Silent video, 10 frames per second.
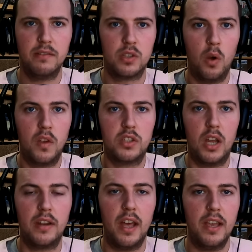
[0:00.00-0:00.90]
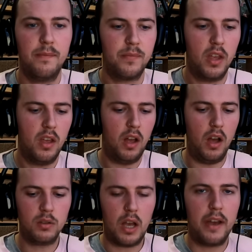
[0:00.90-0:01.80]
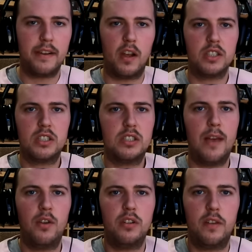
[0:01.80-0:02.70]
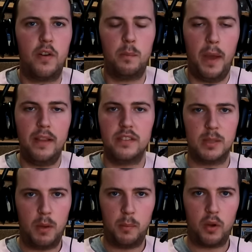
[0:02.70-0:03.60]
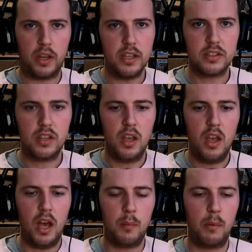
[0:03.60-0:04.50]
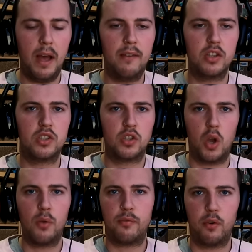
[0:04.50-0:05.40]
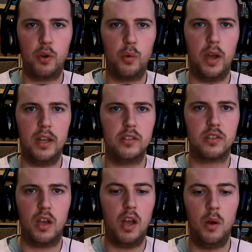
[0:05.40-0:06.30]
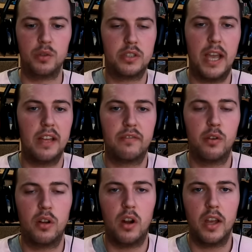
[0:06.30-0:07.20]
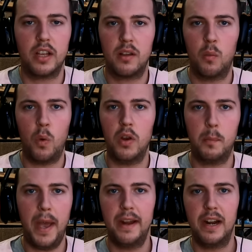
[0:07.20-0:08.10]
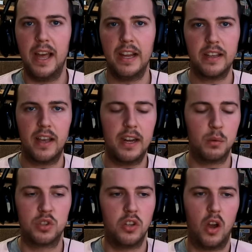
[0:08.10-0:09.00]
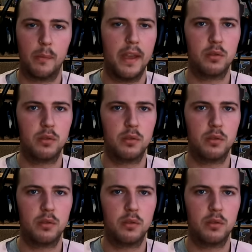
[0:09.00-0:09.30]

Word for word: So on a Sunday, I was I had like seven different pens in my pockets, and we were having to go through, and I was getting through like one pen a leg, and it was a nightmare.